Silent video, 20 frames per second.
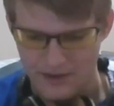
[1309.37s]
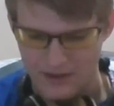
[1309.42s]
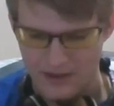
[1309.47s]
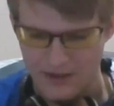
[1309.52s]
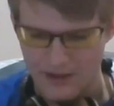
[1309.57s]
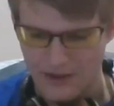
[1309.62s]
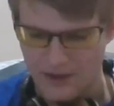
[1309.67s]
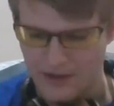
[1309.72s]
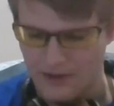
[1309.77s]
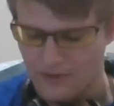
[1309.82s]

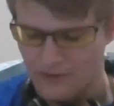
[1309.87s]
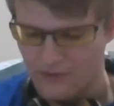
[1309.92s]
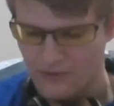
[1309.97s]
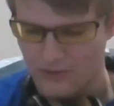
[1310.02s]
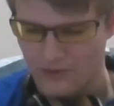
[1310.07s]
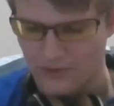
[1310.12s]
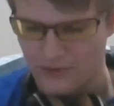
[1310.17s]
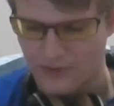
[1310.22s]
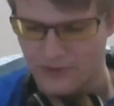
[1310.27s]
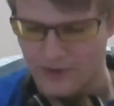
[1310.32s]
And
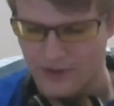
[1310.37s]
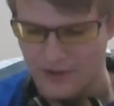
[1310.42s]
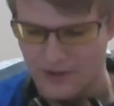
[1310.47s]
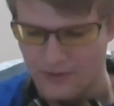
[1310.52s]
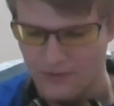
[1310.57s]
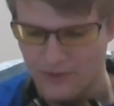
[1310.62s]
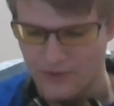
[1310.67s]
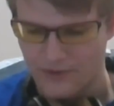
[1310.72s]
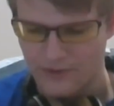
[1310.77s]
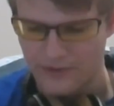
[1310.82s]
you'll see
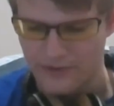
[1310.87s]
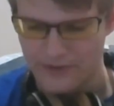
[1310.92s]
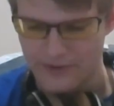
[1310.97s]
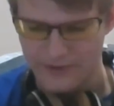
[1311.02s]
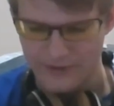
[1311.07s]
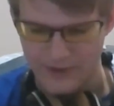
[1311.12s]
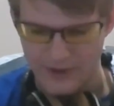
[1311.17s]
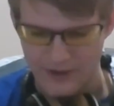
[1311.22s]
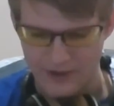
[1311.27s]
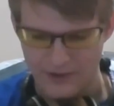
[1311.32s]
once
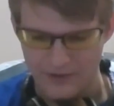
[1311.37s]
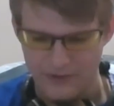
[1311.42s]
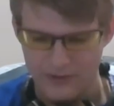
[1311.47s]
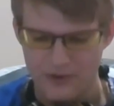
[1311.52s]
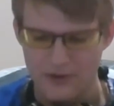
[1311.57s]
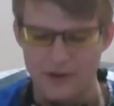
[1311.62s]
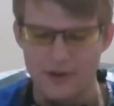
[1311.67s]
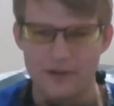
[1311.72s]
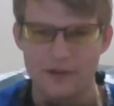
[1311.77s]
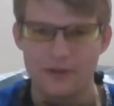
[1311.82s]
these guys
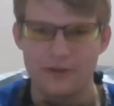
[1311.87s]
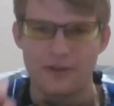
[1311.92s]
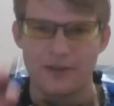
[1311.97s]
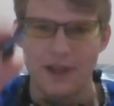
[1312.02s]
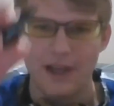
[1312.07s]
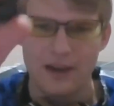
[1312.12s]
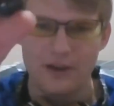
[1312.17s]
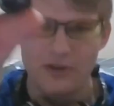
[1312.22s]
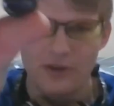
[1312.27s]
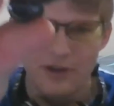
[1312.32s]
start
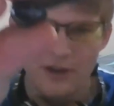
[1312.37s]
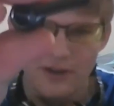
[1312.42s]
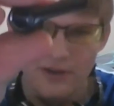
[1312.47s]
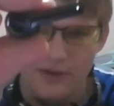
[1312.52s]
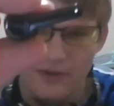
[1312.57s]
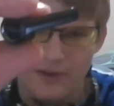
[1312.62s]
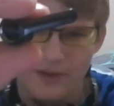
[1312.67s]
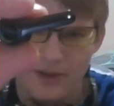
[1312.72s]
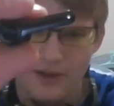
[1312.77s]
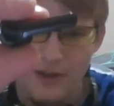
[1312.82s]
flashing, you'll
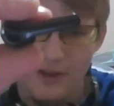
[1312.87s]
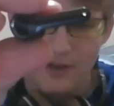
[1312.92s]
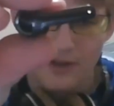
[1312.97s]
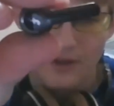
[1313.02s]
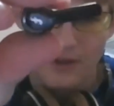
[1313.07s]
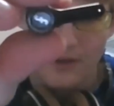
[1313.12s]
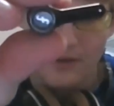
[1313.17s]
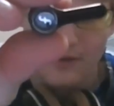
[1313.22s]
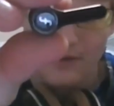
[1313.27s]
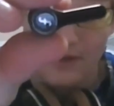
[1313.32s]
see on the indicator